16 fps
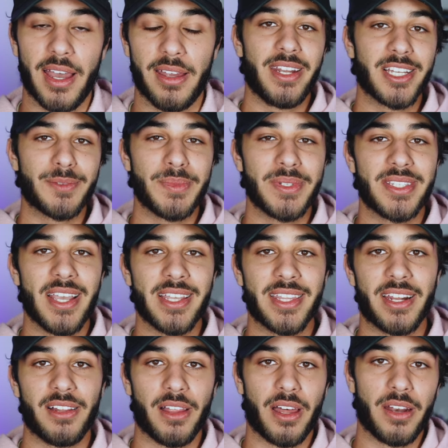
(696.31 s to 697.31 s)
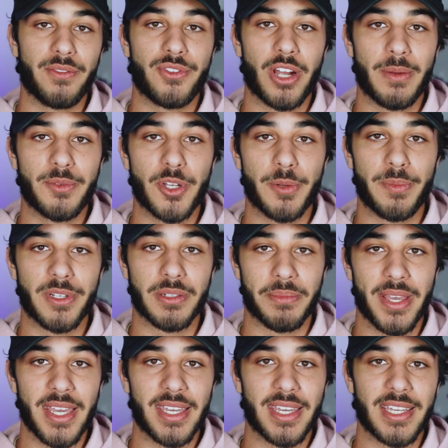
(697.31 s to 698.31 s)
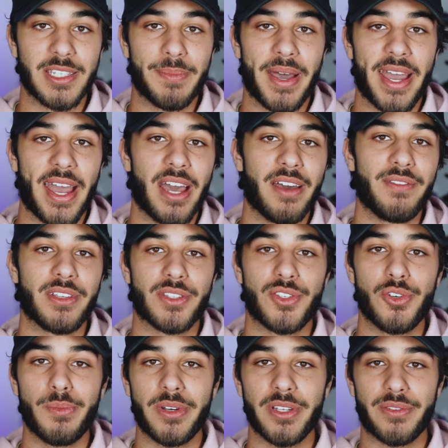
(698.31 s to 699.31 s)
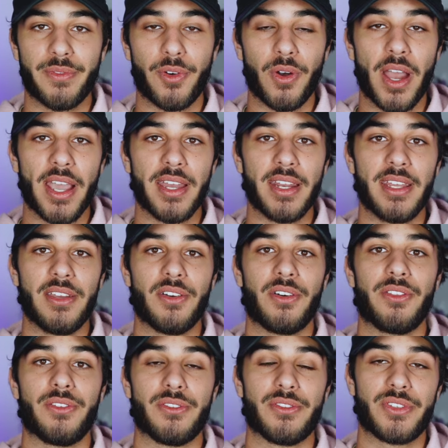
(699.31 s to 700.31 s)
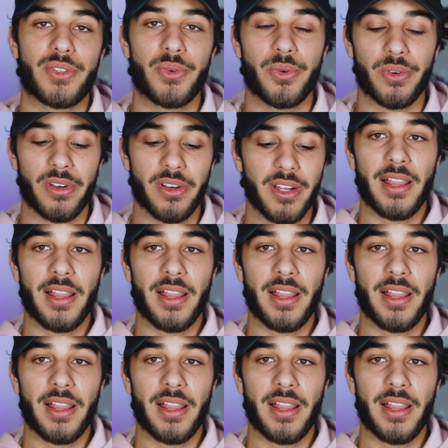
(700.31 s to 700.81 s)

The next mistake that a lot of dropshippers make is by having too much variety on their store.